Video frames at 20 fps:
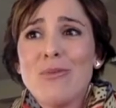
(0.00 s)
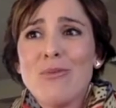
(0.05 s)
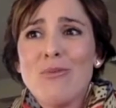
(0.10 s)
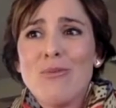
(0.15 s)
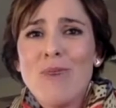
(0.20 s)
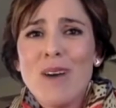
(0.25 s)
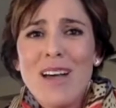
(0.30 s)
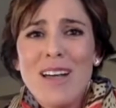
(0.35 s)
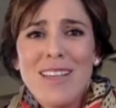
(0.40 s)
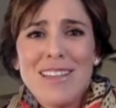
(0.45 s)

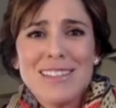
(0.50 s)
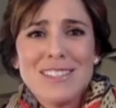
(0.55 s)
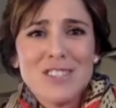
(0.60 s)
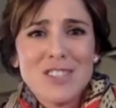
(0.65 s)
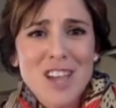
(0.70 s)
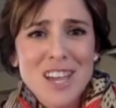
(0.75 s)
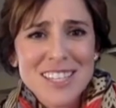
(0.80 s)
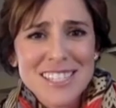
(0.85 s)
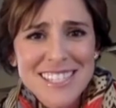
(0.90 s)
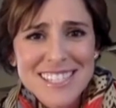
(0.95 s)

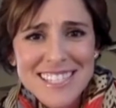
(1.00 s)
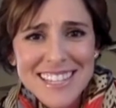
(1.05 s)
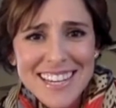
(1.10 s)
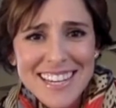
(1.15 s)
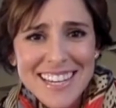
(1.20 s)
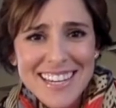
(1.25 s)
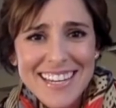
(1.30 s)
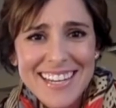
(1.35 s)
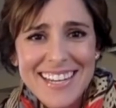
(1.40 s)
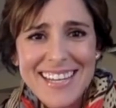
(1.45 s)

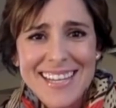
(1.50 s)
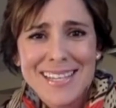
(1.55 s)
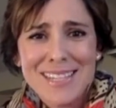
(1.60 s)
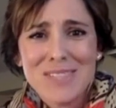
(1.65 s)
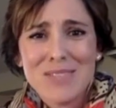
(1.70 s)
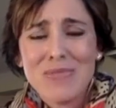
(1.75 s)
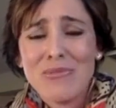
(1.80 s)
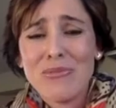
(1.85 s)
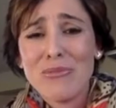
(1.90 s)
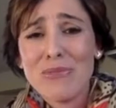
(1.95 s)
adjusted.
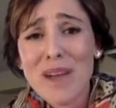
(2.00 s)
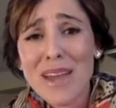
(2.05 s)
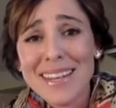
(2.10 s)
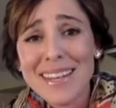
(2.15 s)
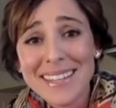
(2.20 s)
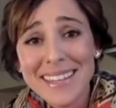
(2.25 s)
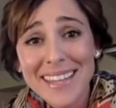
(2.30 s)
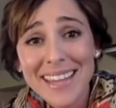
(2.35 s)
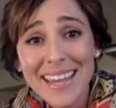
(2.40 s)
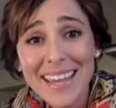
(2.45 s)
He's
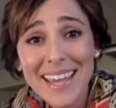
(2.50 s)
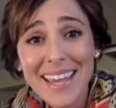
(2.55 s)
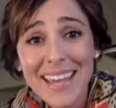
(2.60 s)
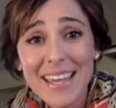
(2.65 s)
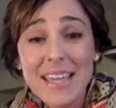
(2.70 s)
friendly.